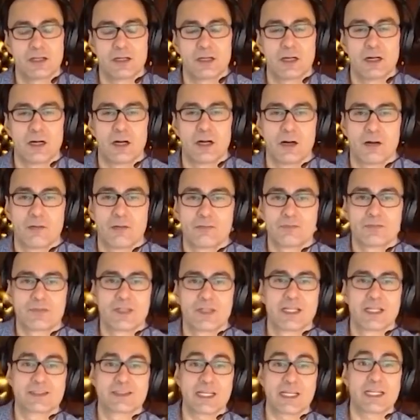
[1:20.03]
the
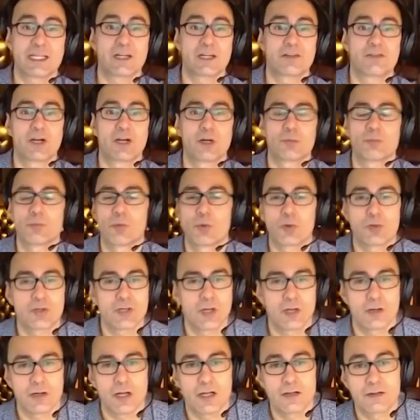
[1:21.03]
executive airport
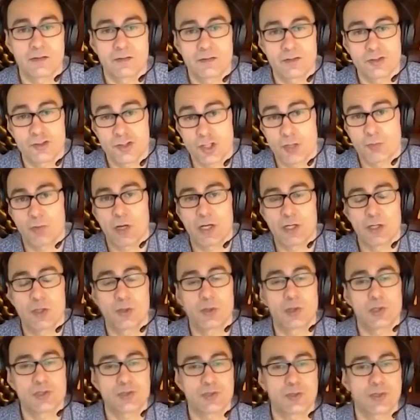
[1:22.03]
got, and JYO
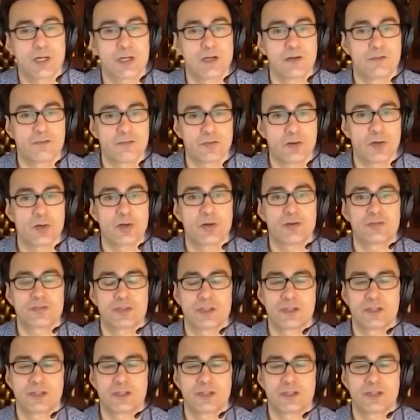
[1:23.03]
also got involved,